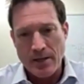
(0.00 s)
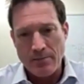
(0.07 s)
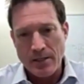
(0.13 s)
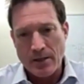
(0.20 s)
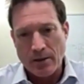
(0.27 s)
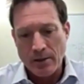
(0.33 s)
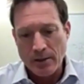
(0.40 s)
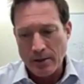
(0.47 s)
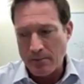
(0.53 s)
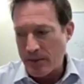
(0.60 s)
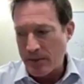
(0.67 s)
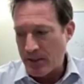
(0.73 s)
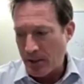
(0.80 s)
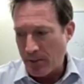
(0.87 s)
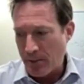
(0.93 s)
and meet
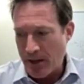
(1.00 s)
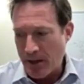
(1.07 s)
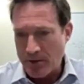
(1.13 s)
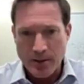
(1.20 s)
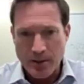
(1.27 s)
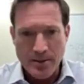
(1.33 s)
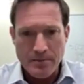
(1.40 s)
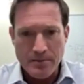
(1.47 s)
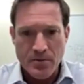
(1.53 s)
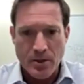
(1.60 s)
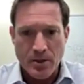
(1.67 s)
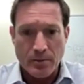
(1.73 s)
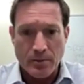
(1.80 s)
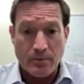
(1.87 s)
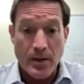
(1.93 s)
their
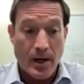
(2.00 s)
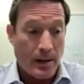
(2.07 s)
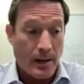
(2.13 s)
metrics.